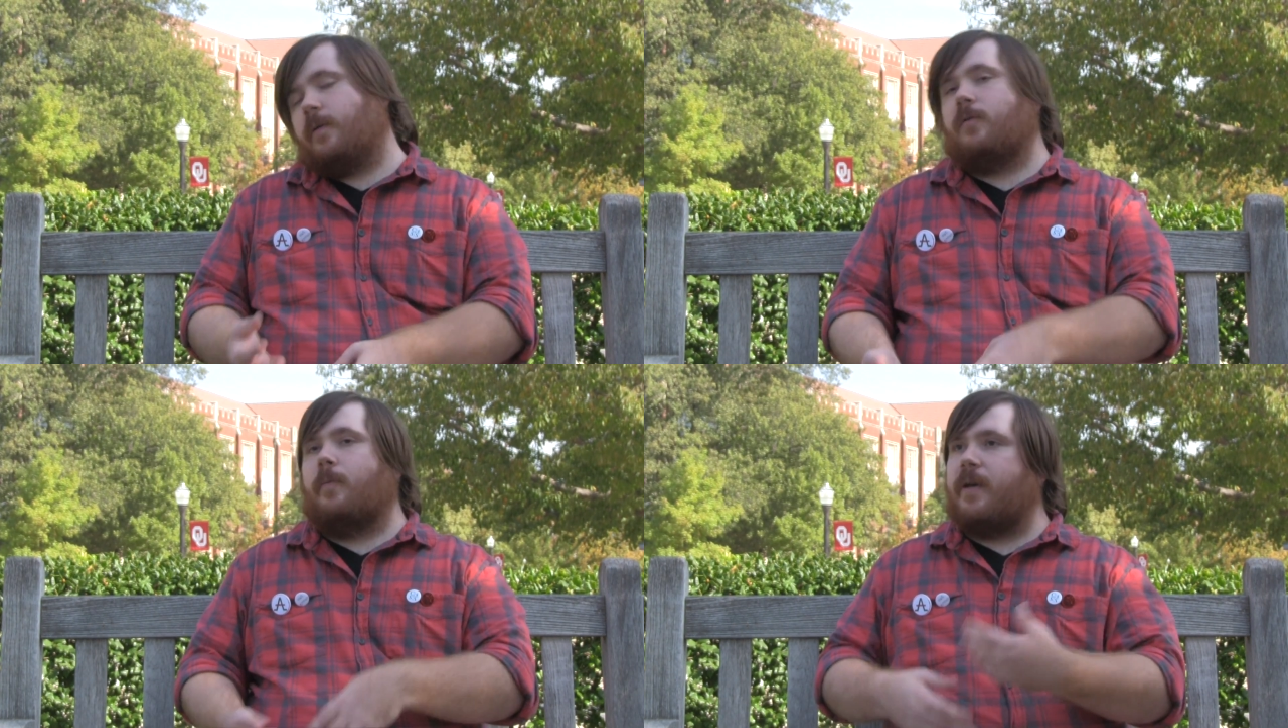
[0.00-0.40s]

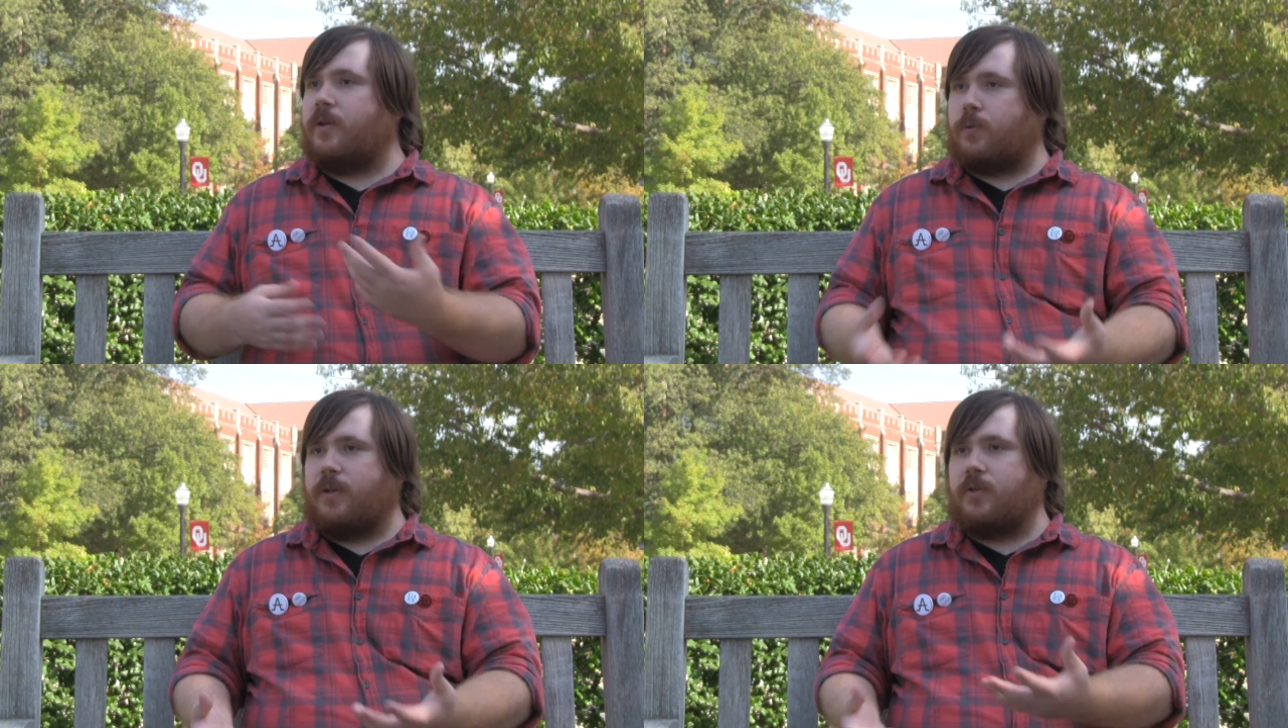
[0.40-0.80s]
the
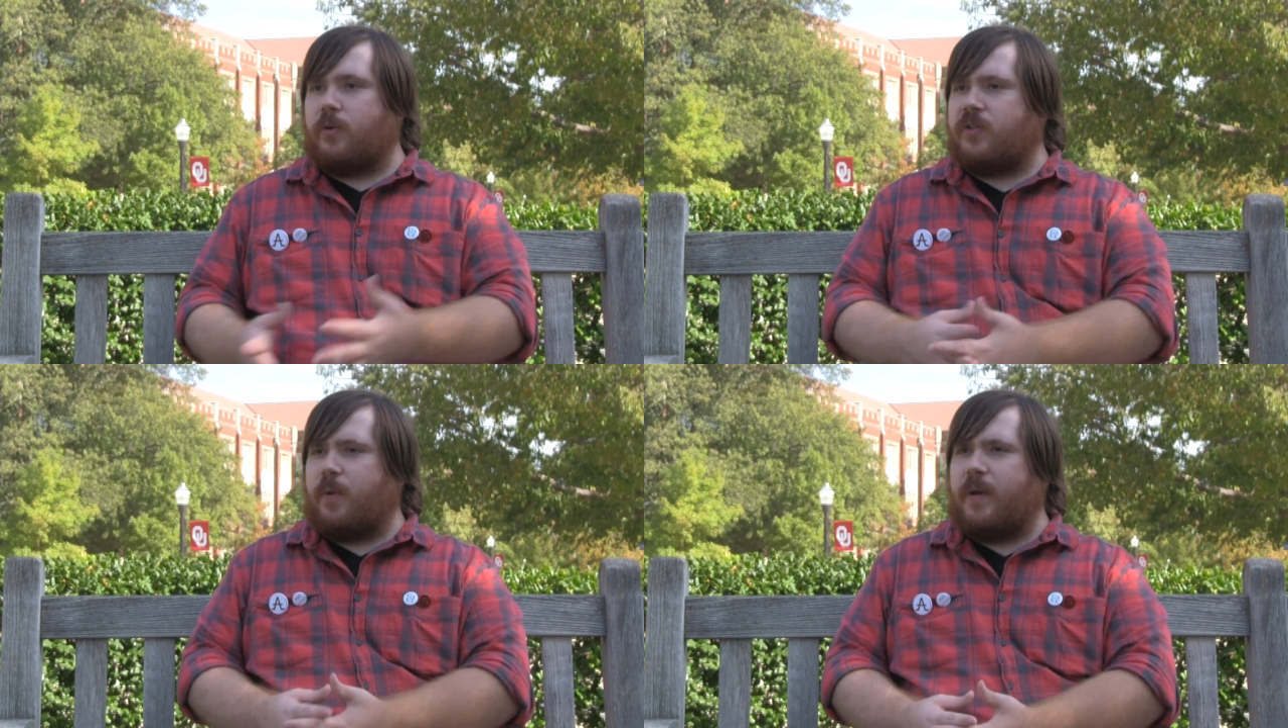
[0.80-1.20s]
biggest
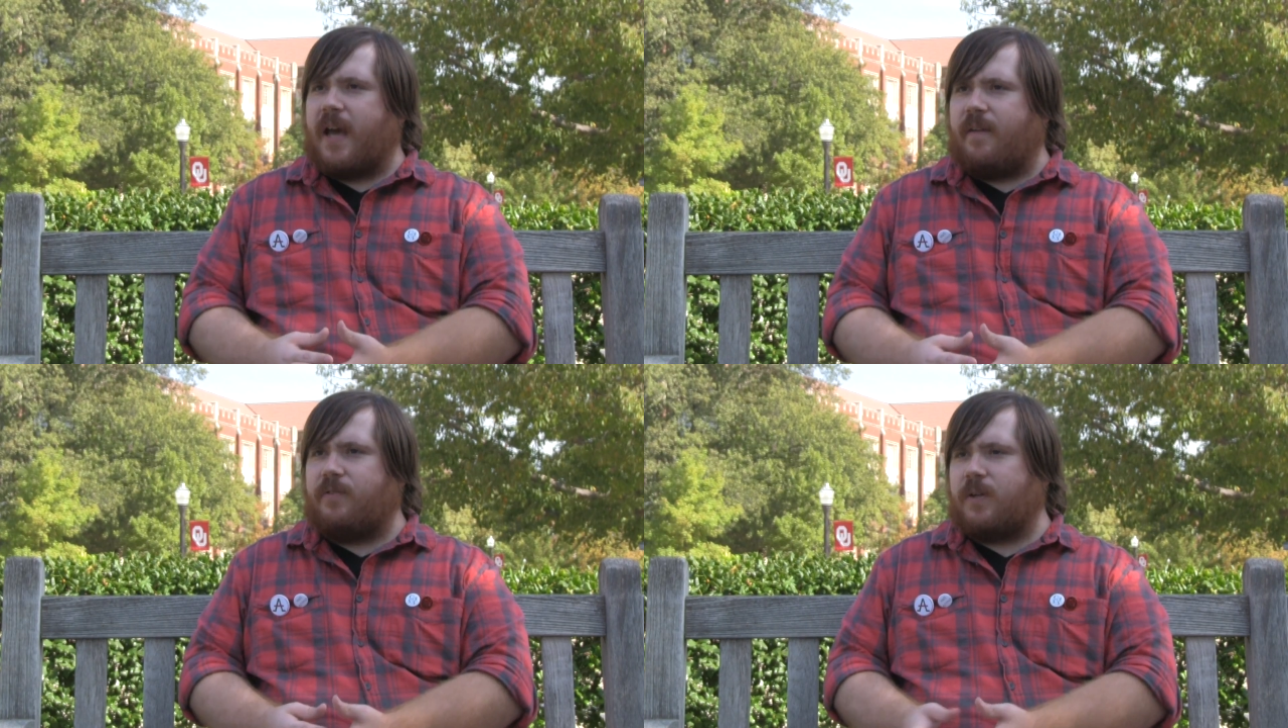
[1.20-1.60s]
resource that we
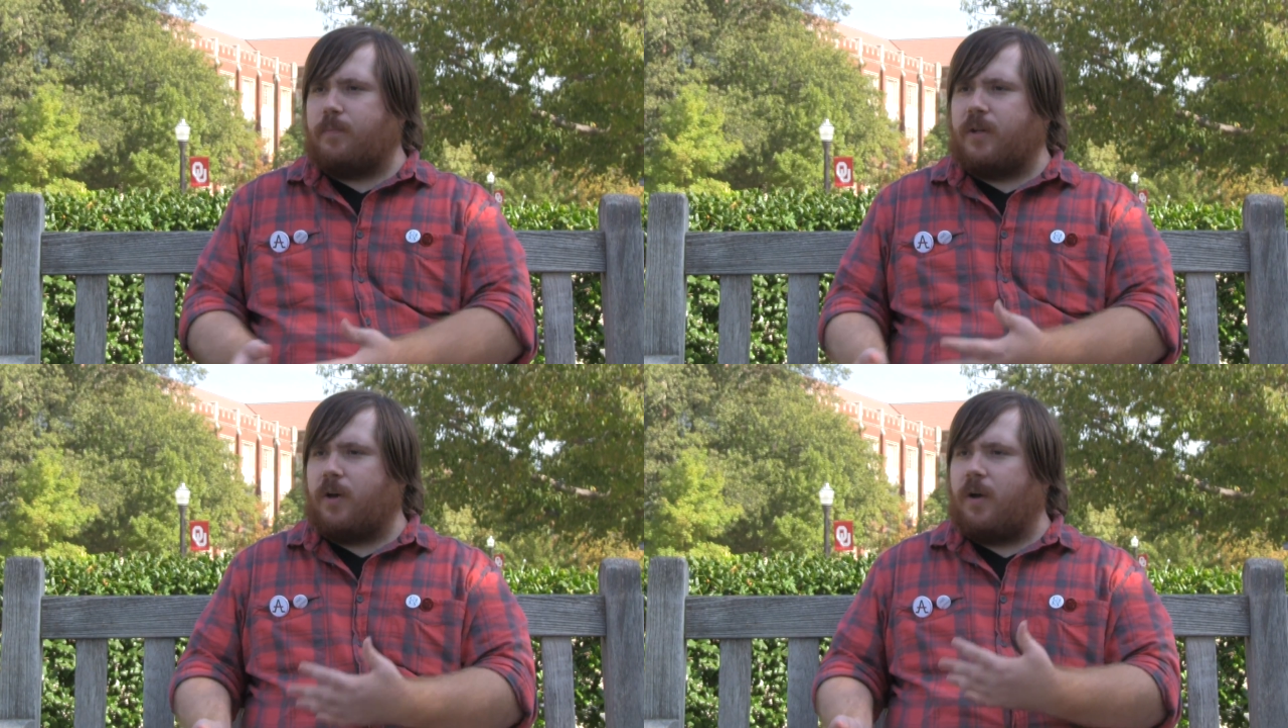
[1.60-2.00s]
have is
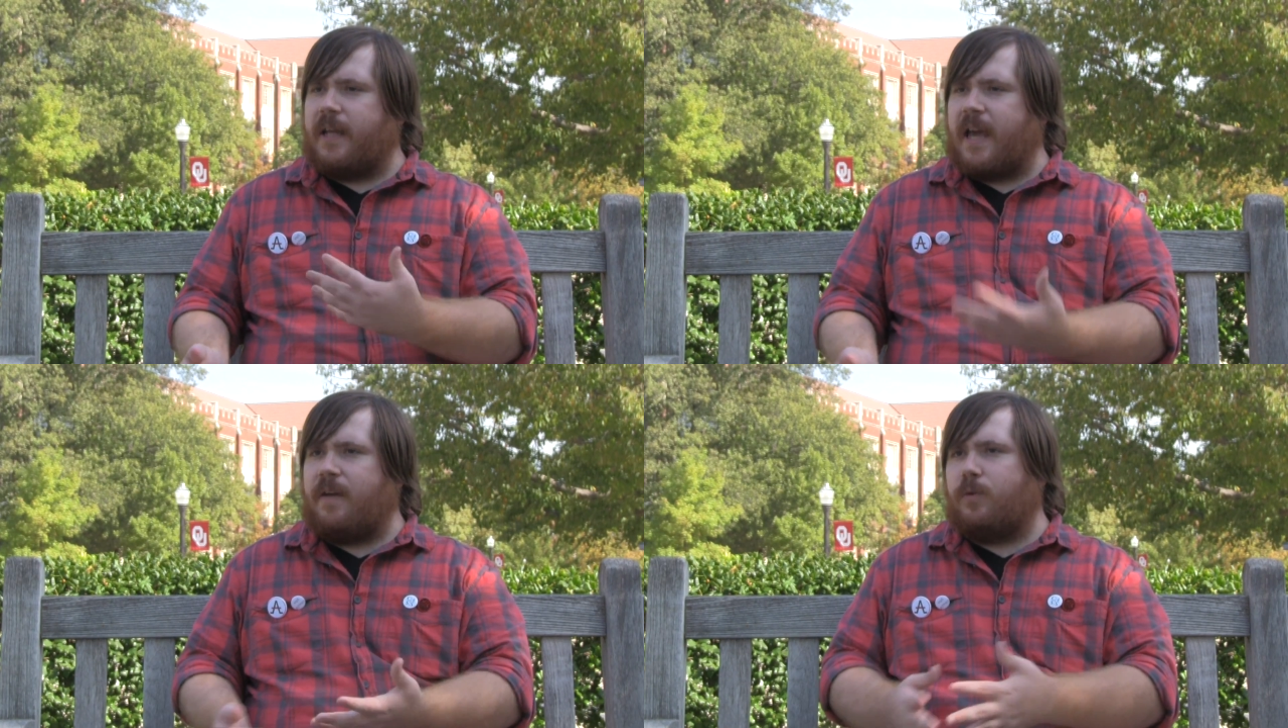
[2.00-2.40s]
something
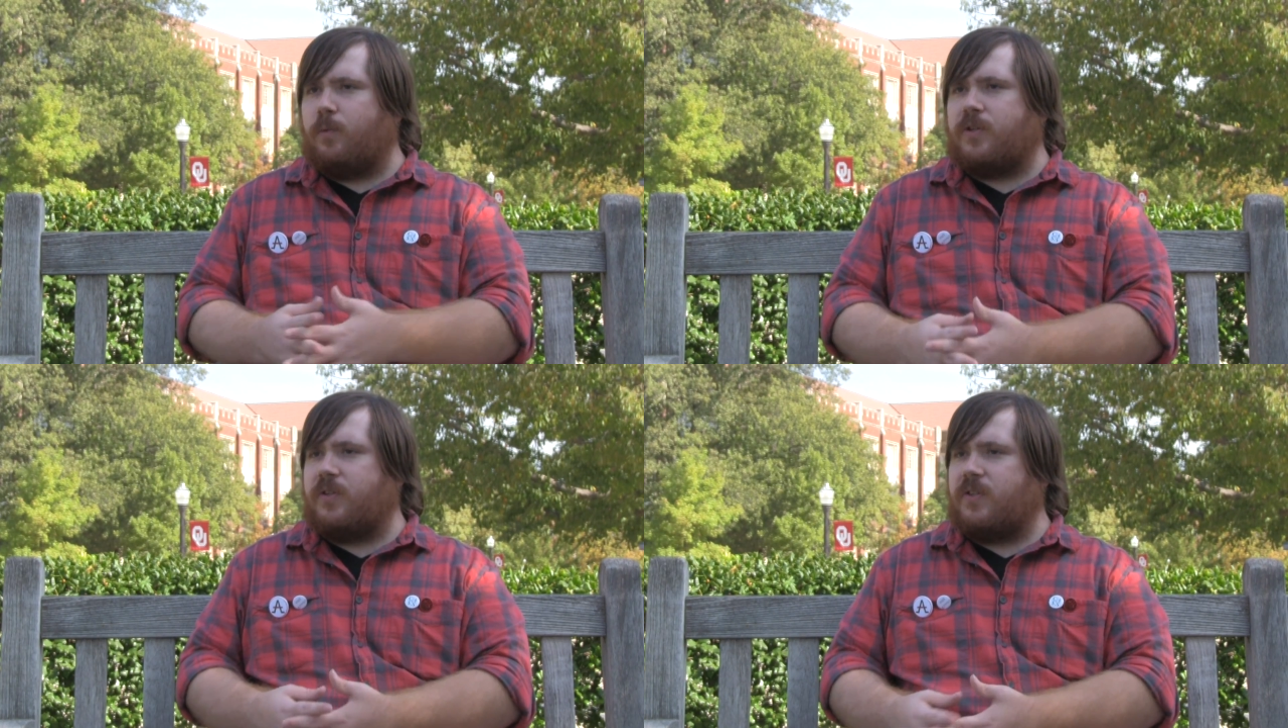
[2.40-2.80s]
called
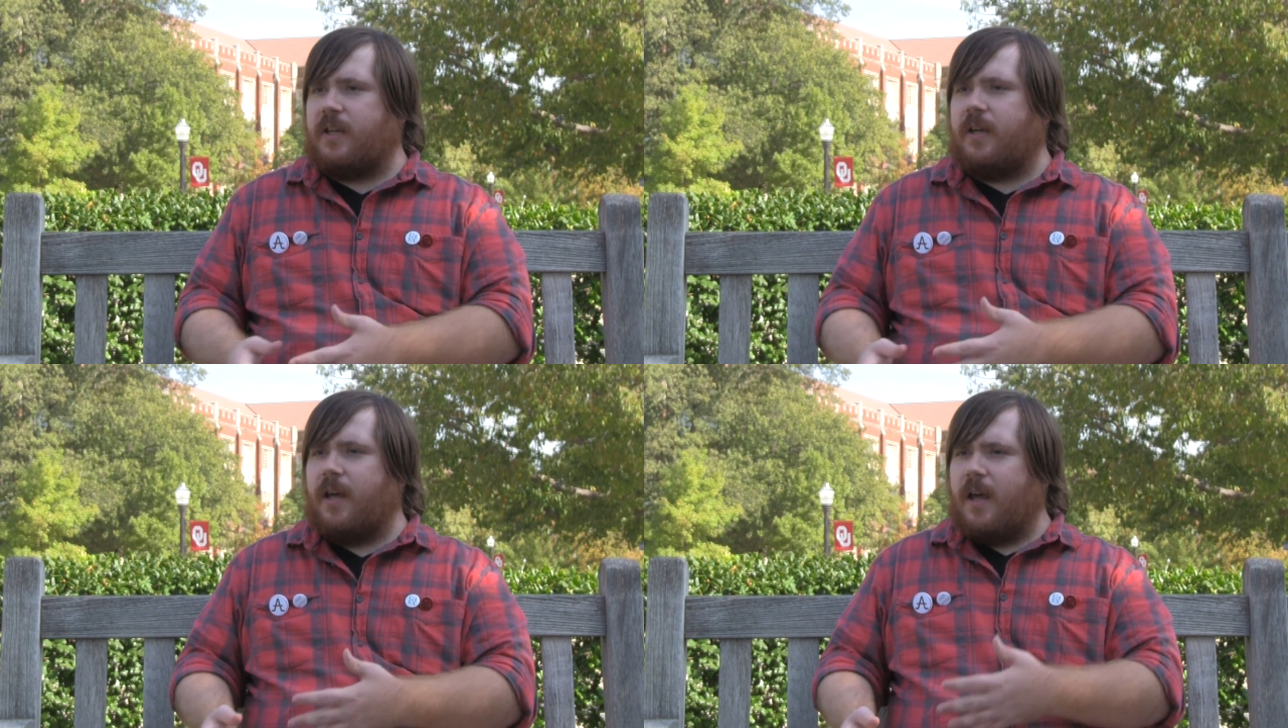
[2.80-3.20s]
AVEN, which is
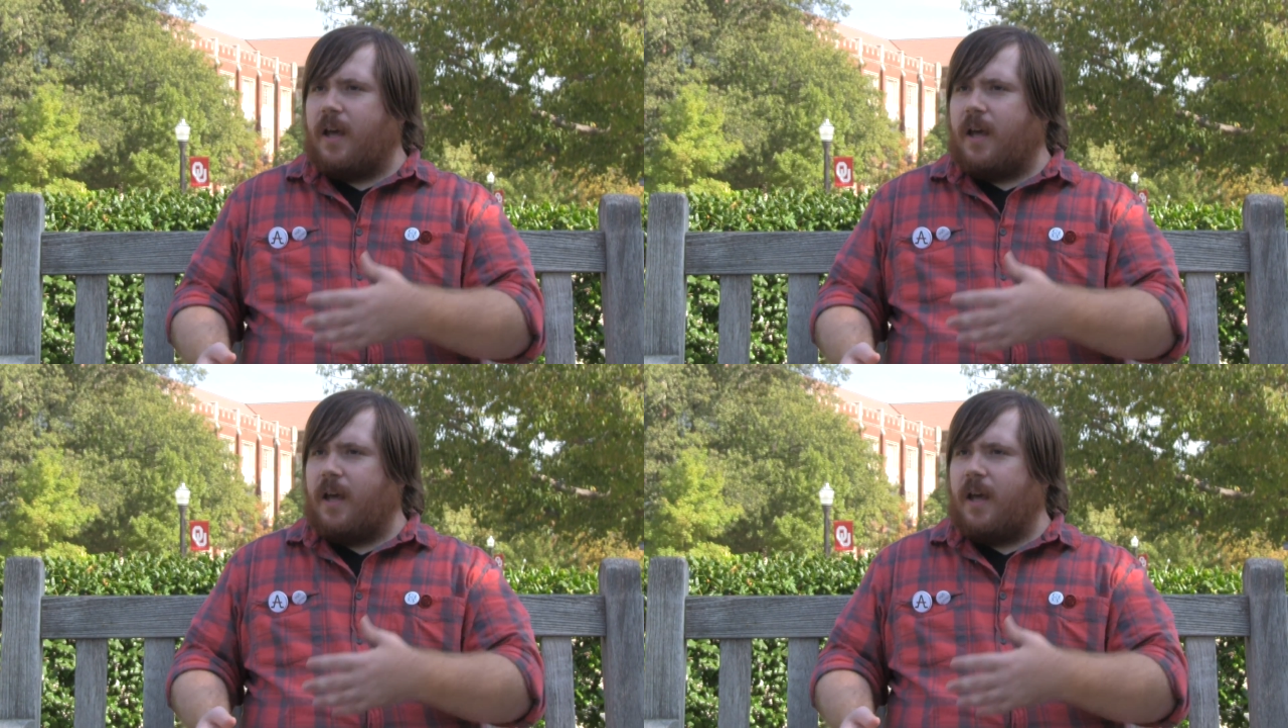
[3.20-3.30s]
the